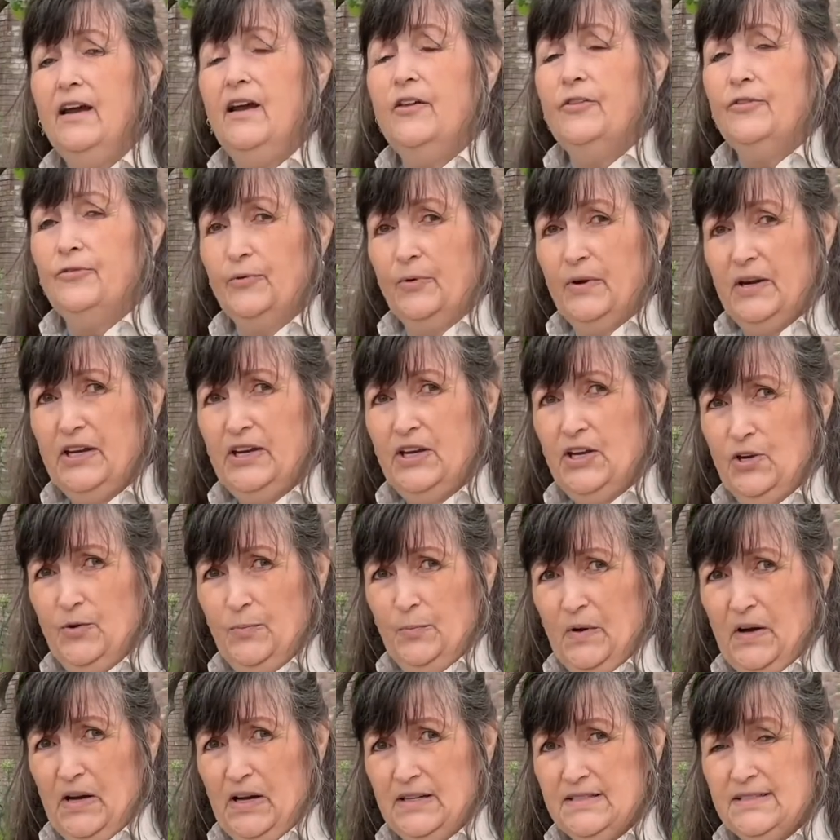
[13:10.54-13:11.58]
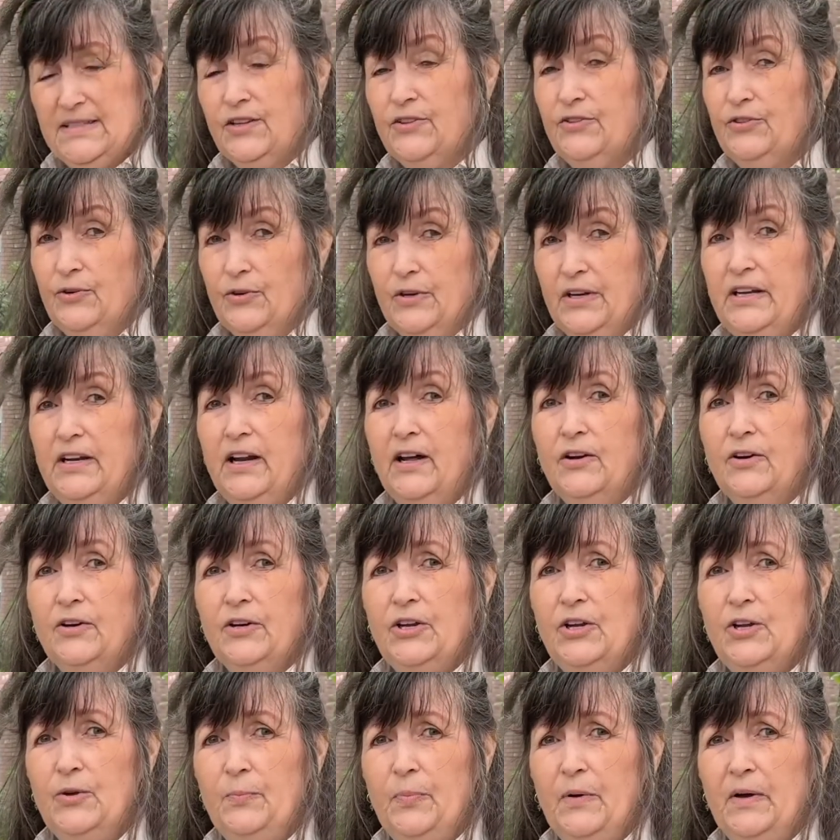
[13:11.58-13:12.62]
3 coupons, a $30
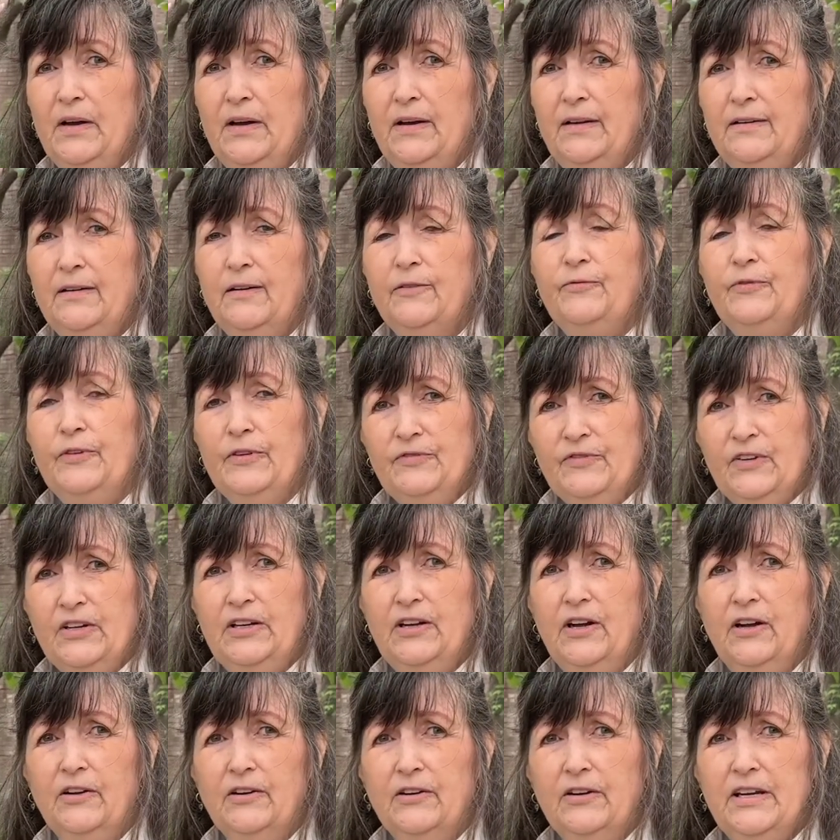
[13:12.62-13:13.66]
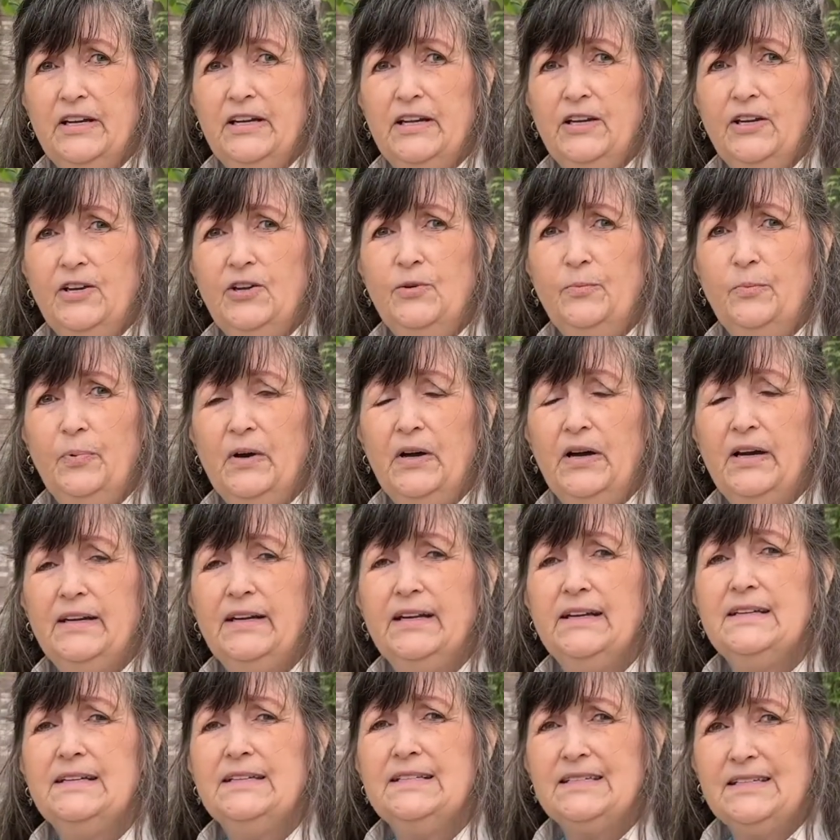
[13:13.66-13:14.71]
coupon, a $50 e-coupon,
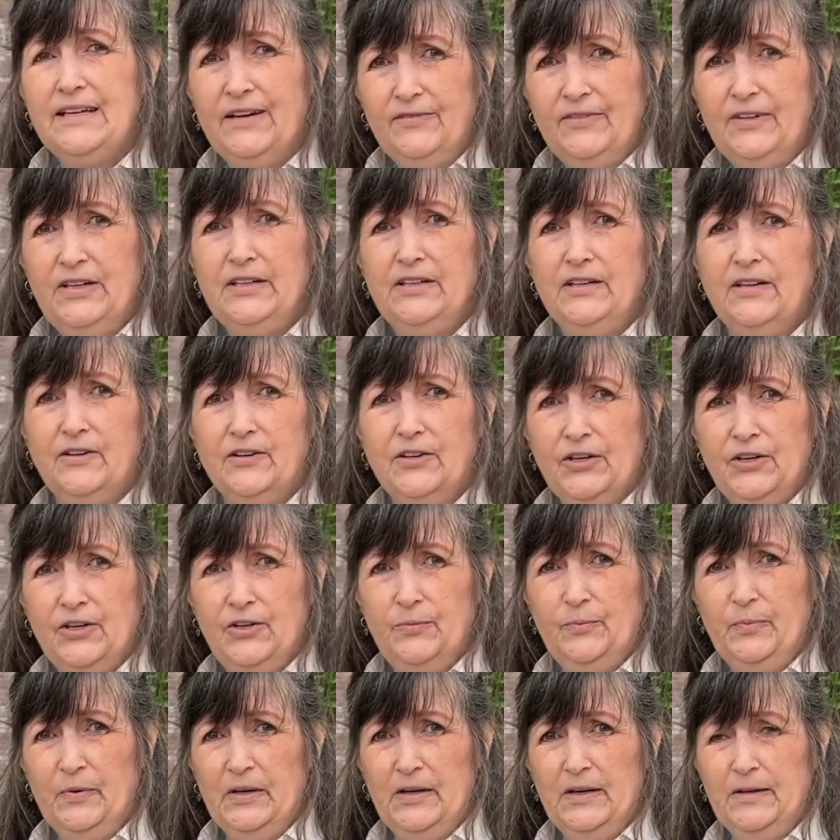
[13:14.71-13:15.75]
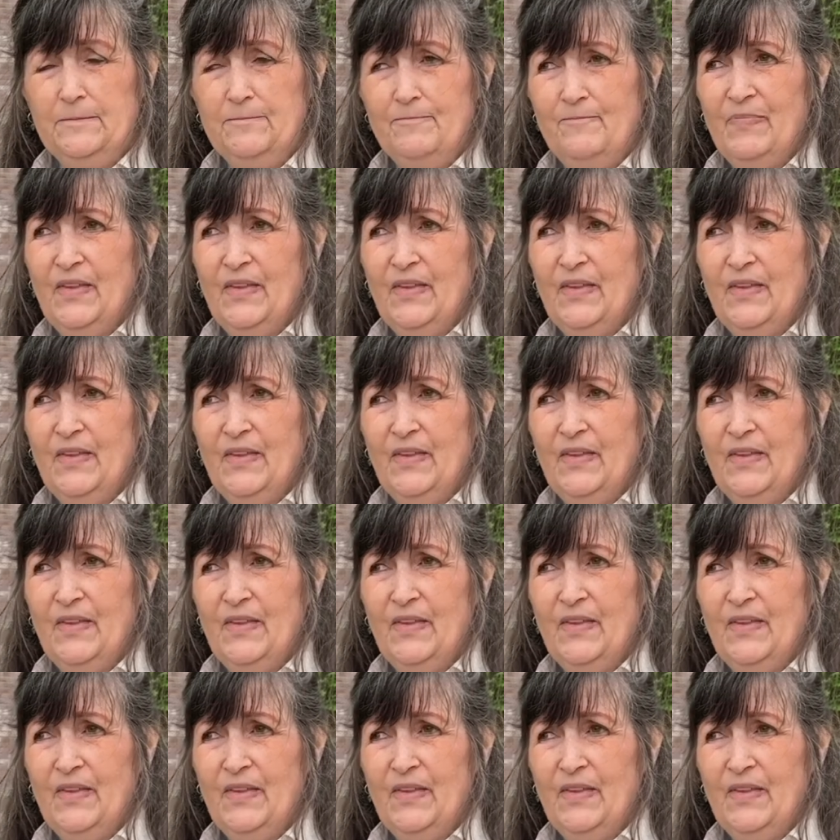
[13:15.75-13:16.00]
and a $70 coupon.